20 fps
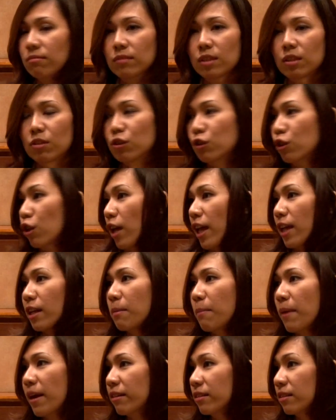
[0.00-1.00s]
not
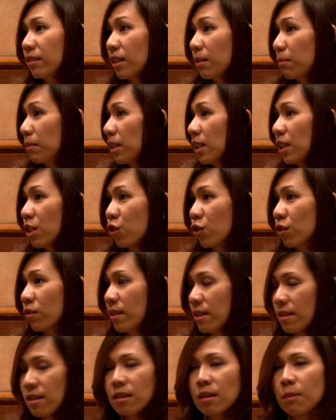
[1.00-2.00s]
any better than Malaysia
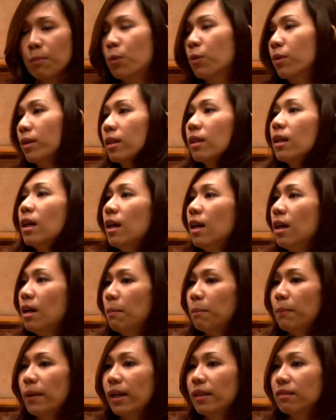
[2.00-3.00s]
and Singapore.
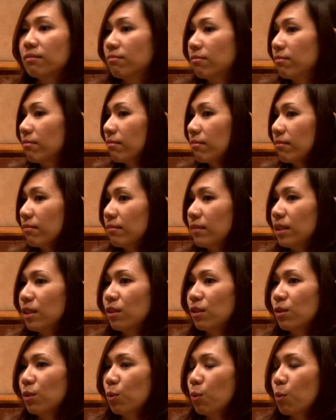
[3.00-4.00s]
But
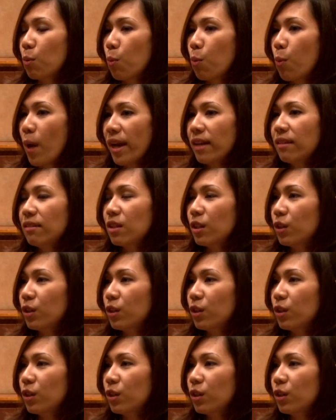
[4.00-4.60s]
when